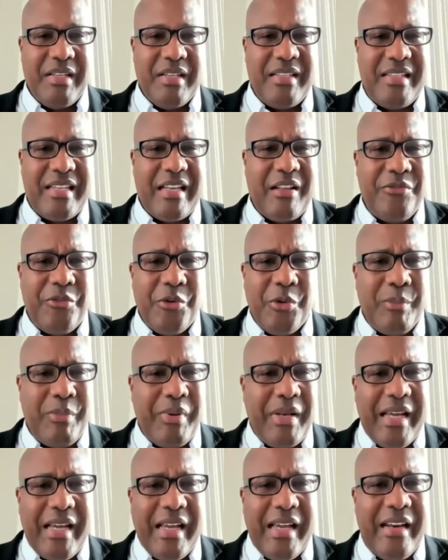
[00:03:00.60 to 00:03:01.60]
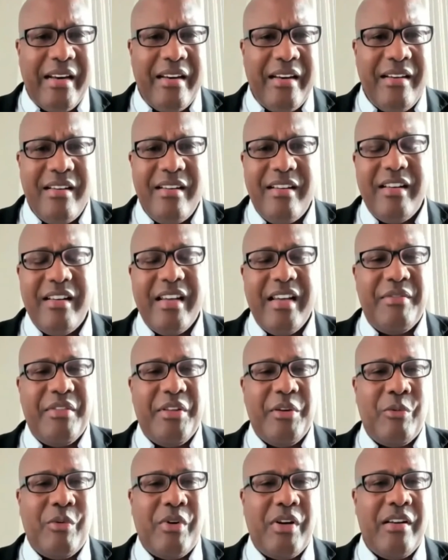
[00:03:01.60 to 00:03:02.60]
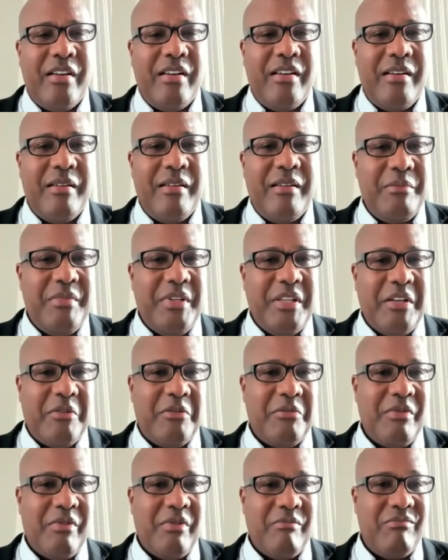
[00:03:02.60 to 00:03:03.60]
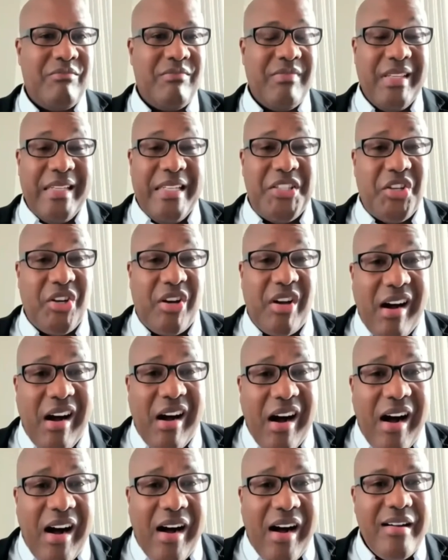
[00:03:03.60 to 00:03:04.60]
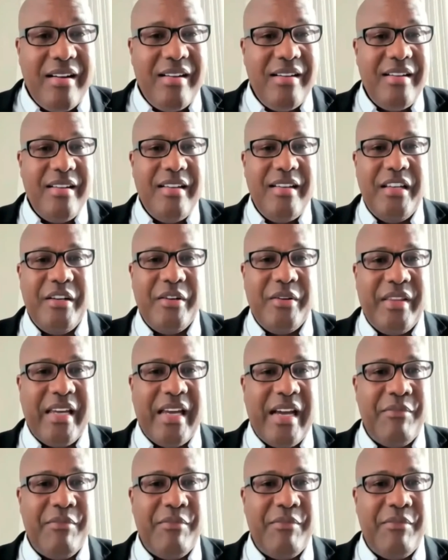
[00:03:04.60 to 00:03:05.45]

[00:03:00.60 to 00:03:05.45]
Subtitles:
cell phone plan, if they want to, lease a car, they